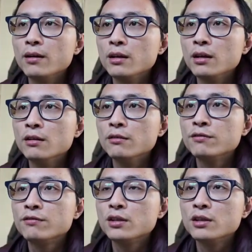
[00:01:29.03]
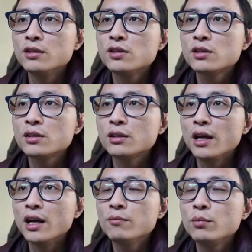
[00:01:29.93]
If this
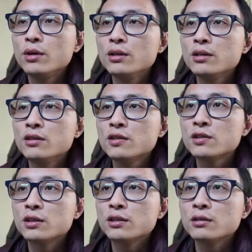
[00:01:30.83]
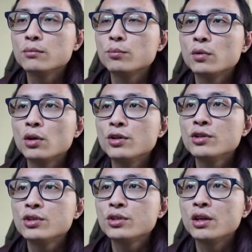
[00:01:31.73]
endpoint is
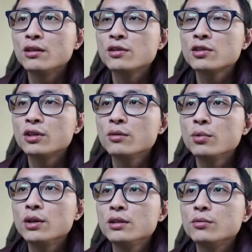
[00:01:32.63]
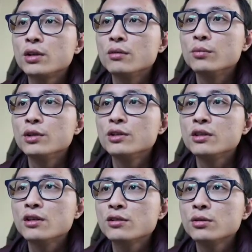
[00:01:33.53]
larger than the starting point, we can merge
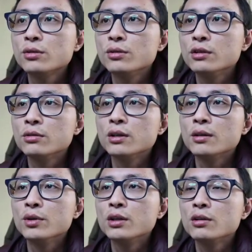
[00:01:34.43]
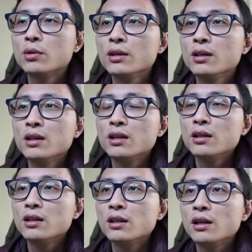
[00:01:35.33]
these two into a bigger one.
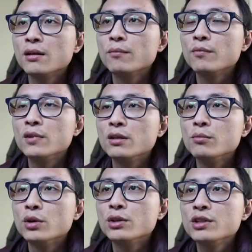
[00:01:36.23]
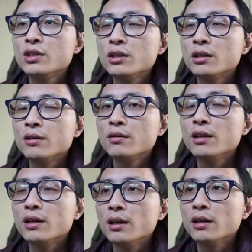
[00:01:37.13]
Then the merged
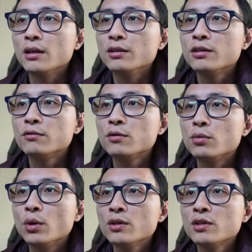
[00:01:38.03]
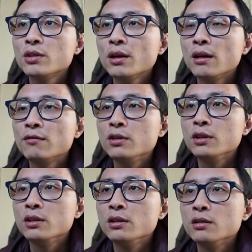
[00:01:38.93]
interval will still have
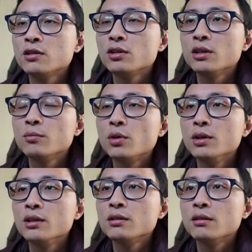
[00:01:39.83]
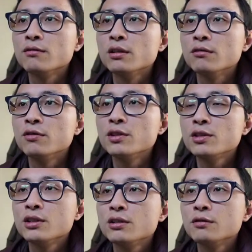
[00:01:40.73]
the starting point of the
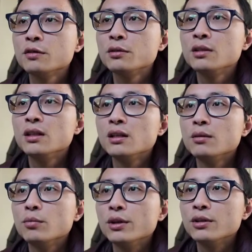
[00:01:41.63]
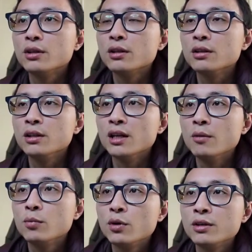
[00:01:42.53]
first interval, but the
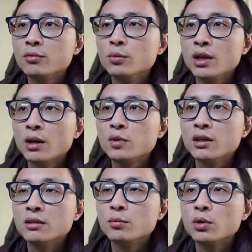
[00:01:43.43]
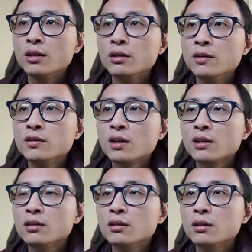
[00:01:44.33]
endpoint will be updated by the
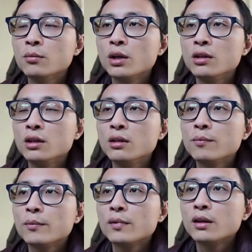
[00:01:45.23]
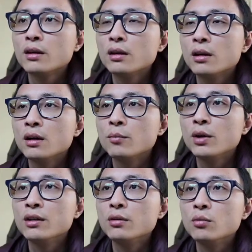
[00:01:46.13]
second, by
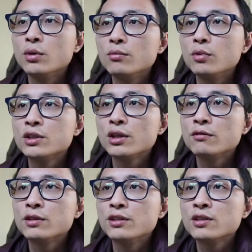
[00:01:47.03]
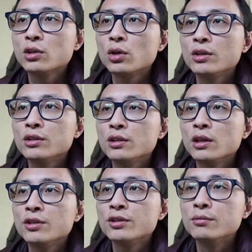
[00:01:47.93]
whichever is the
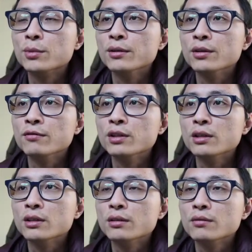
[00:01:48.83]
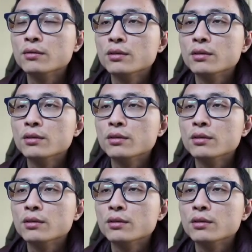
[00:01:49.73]
larger one of the